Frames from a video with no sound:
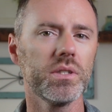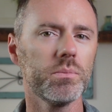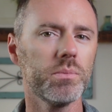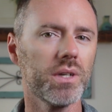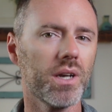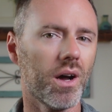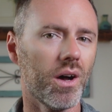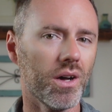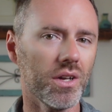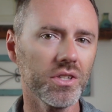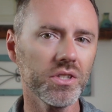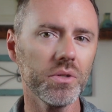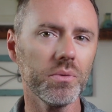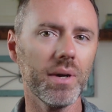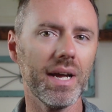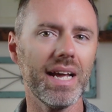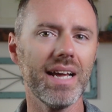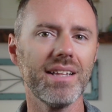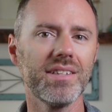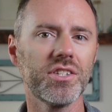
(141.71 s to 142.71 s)
but also
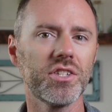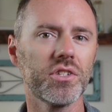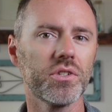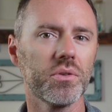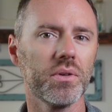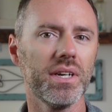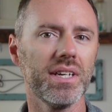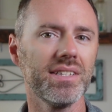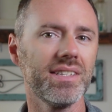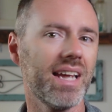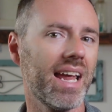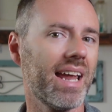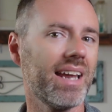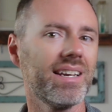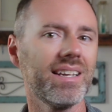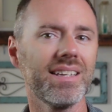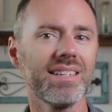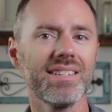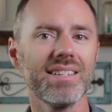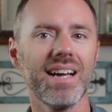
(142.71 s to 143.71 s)
adds stress and
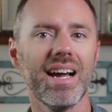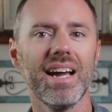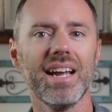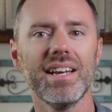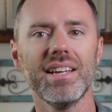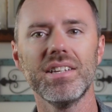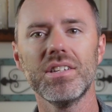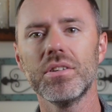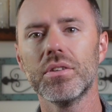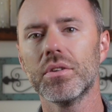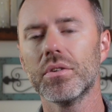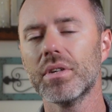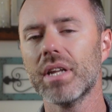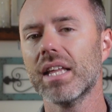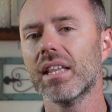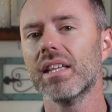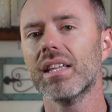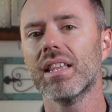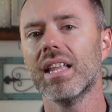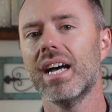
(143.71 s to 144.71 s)
anxiety to their
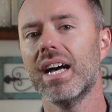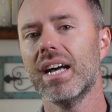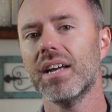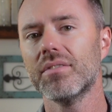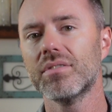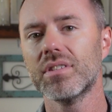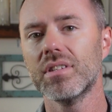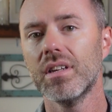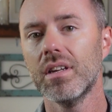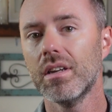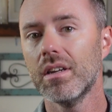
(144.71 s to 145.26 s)
daily lives